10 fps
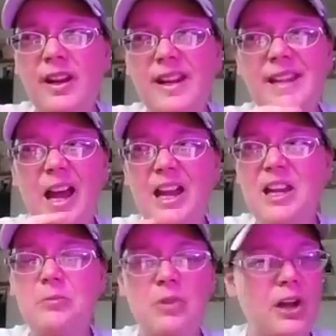Guys, I
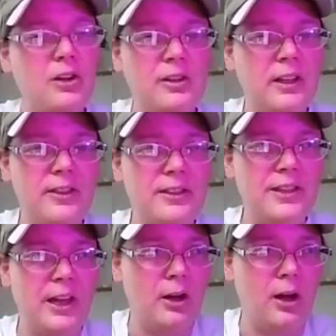am not good at
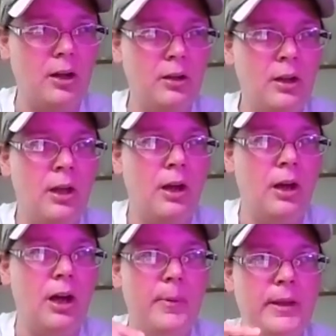this at all.
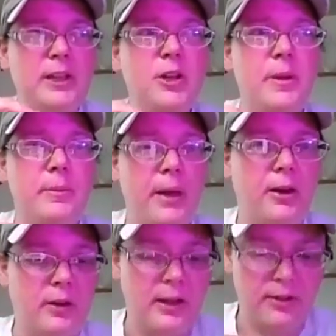I need to be
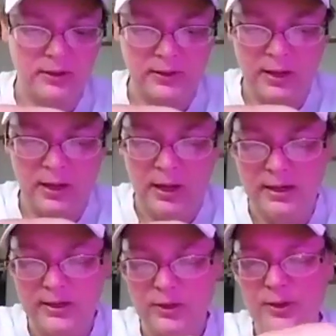better at this.
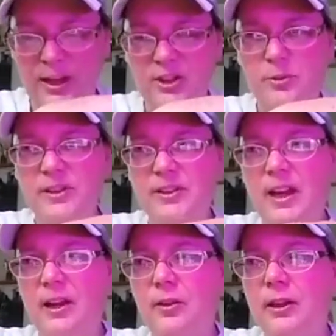And so that's
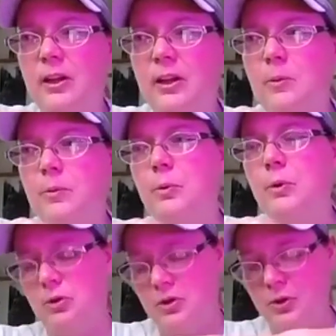recycling,
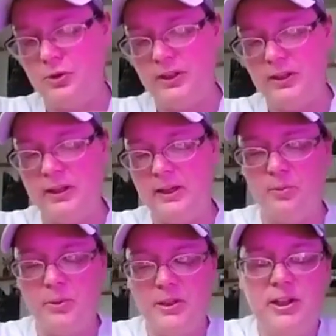where you're using
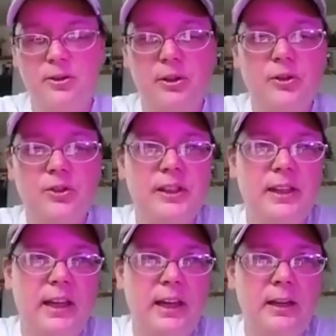either materials
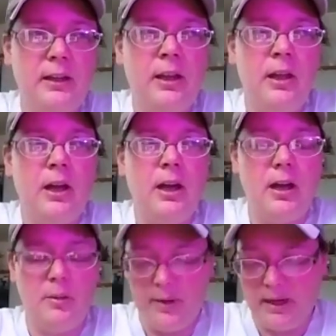again
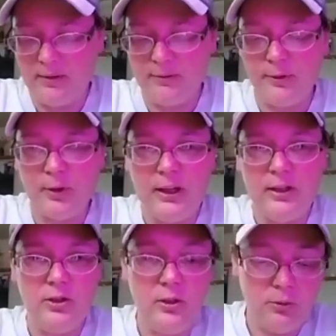by
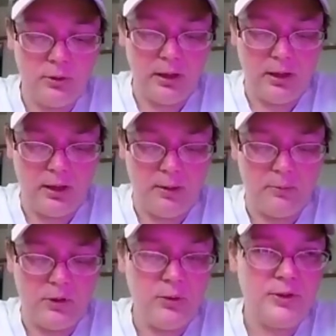converting
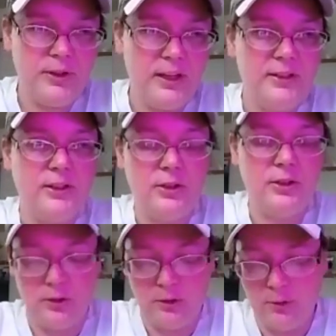used things
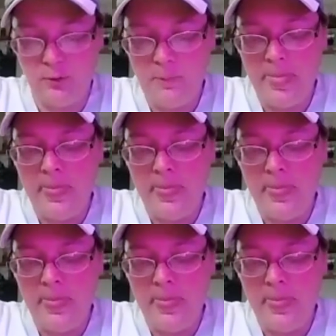into new